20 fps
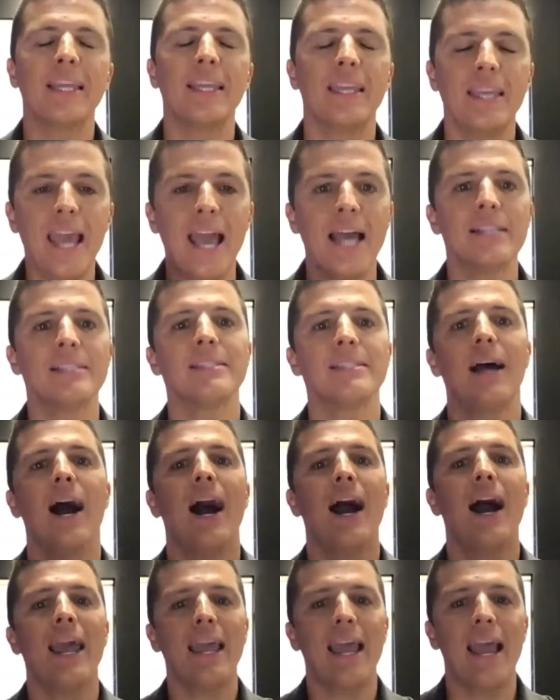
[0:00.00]
Yes,
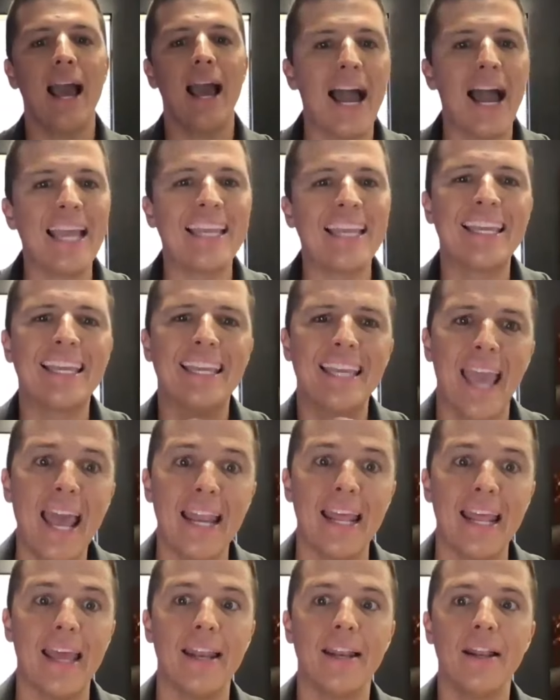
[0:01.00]
I get
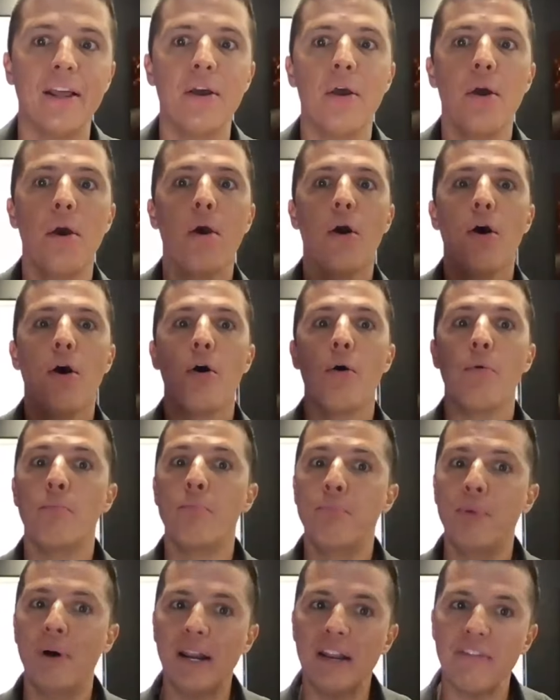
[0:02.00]
it.
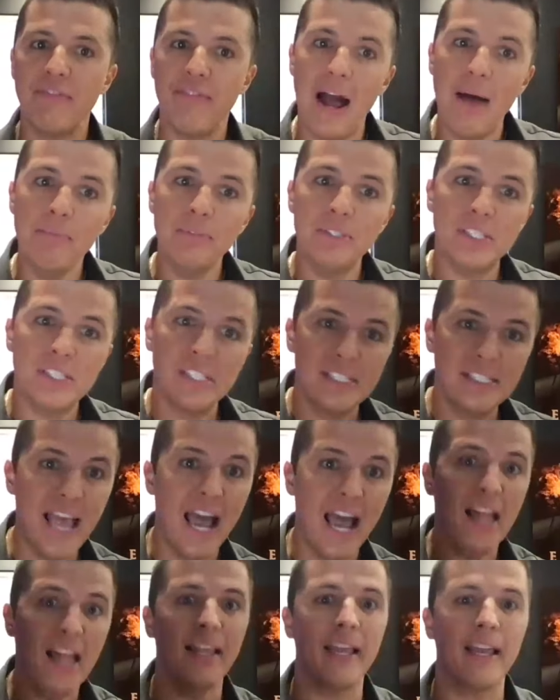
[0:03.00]
But if I'm
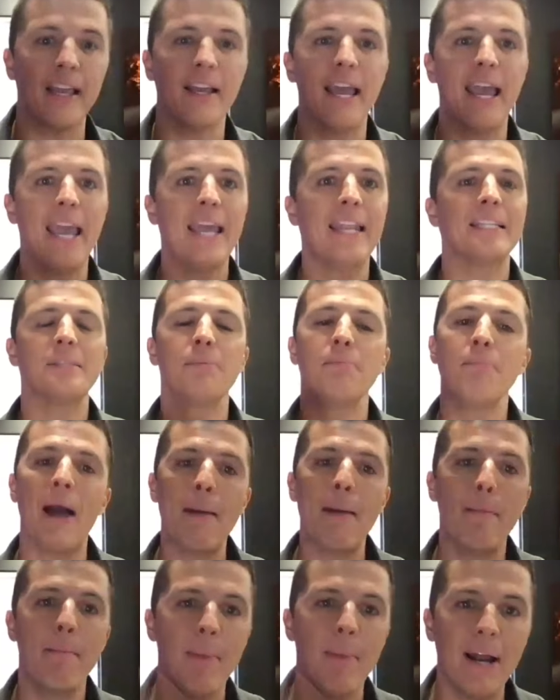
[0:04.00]
selling and it's
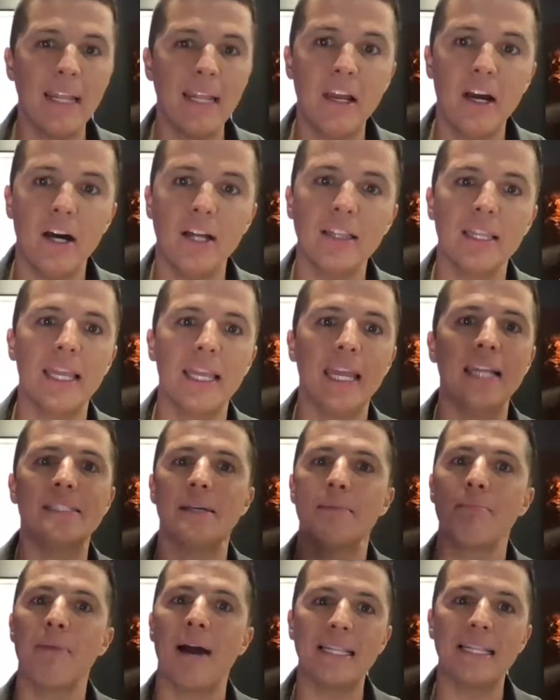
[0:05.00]
my money on leads
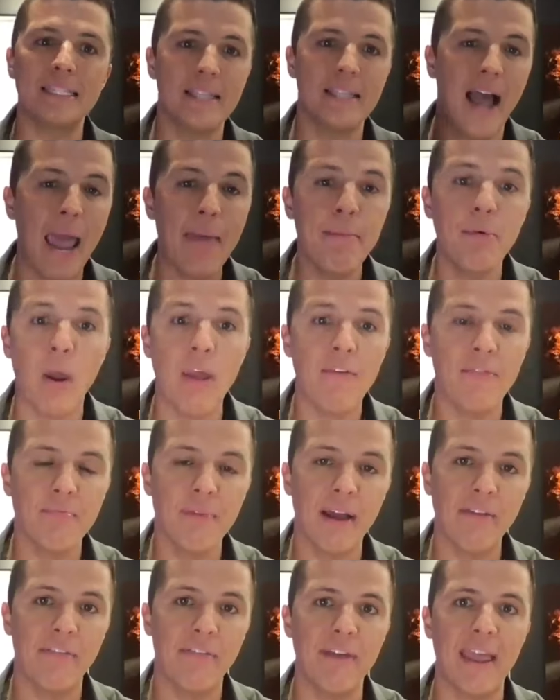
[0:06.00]
and my time away from
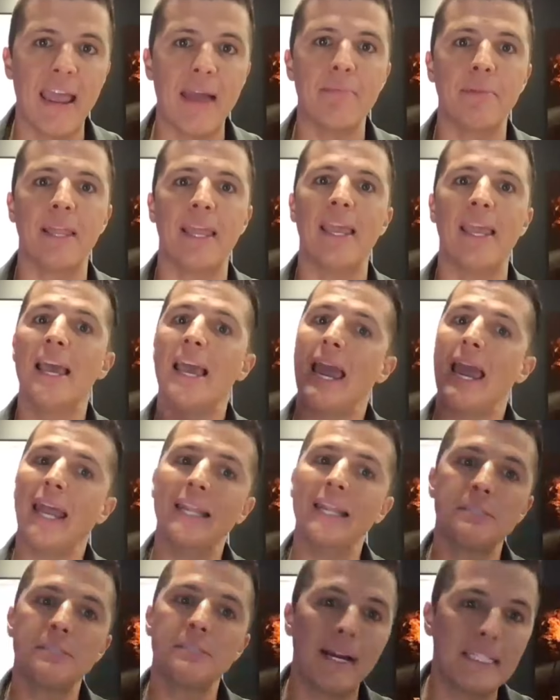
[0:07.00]
my family and
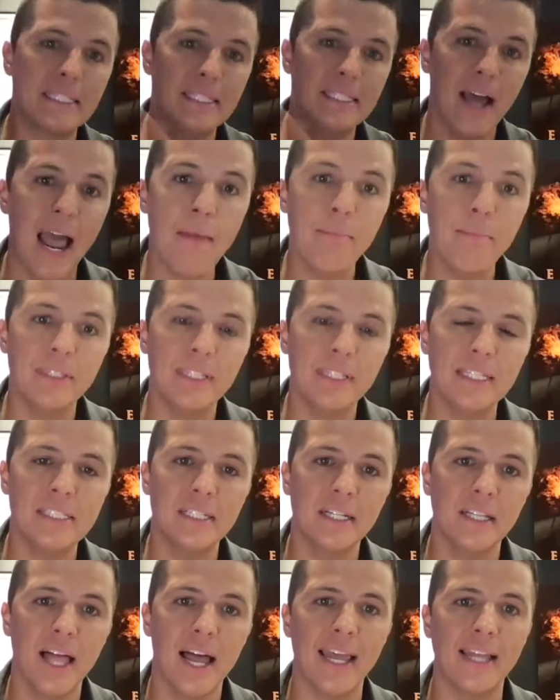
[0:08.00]
it's my time with these
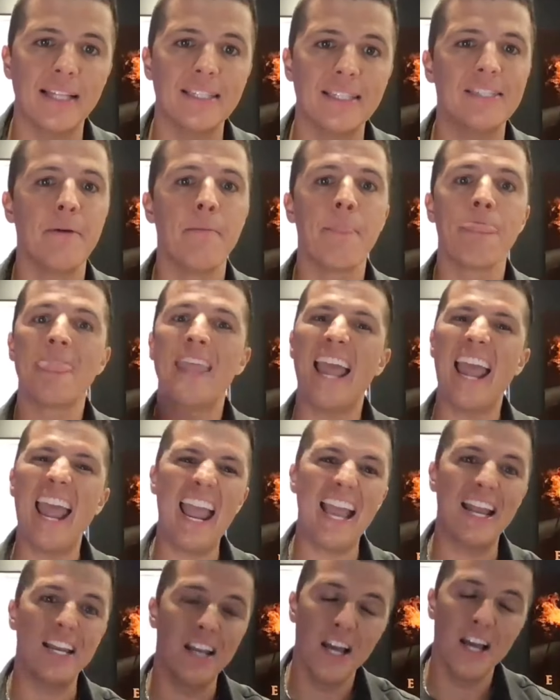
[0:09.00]
clients
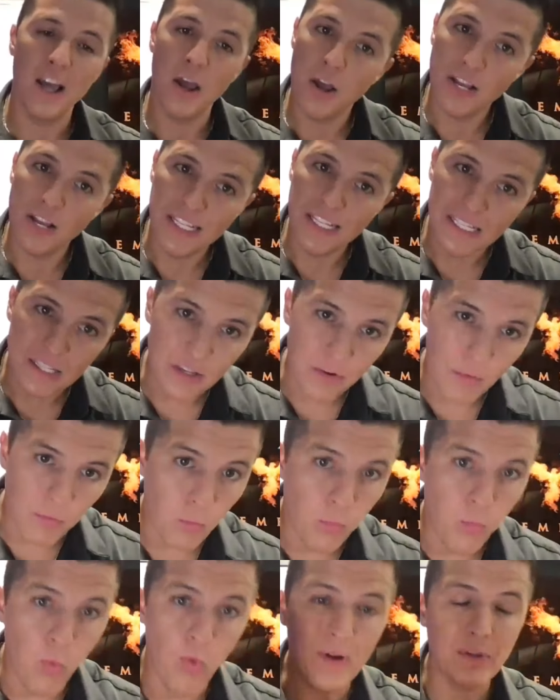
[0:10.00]
and
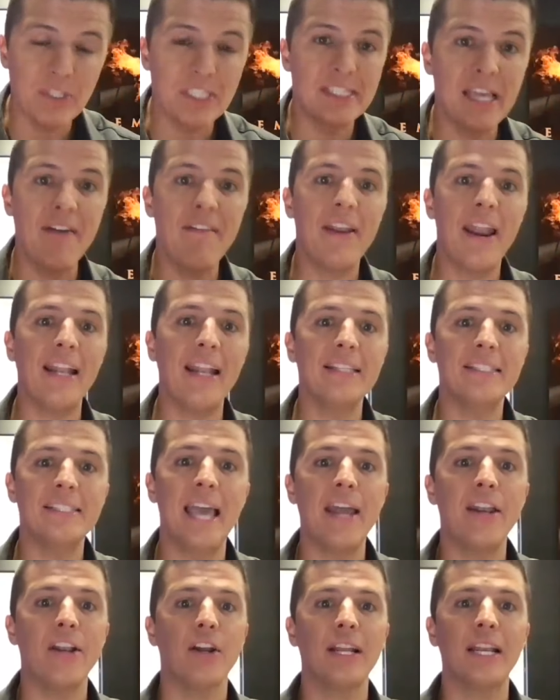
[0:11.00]
7 out of
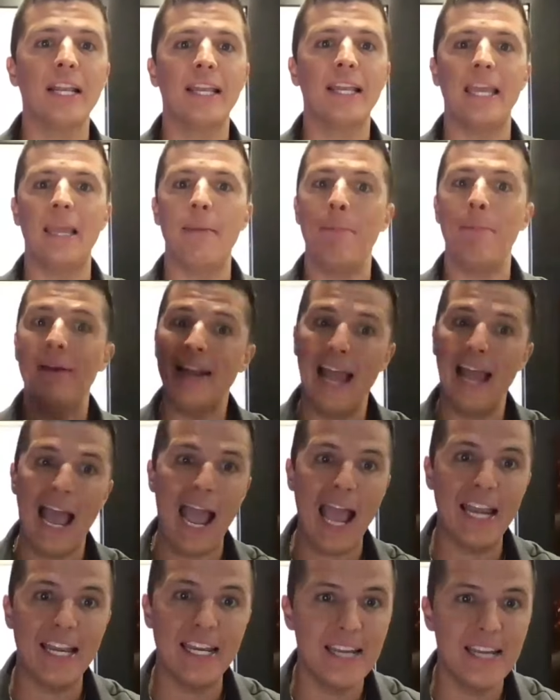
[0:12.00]
10 are going to keep it
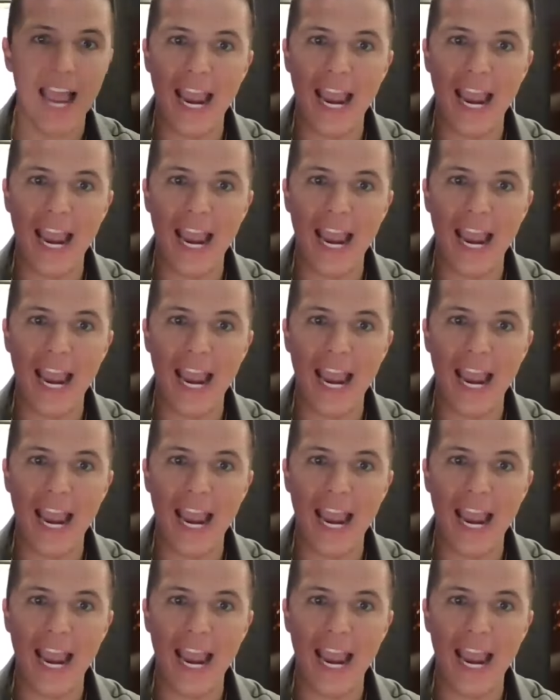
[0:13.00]
and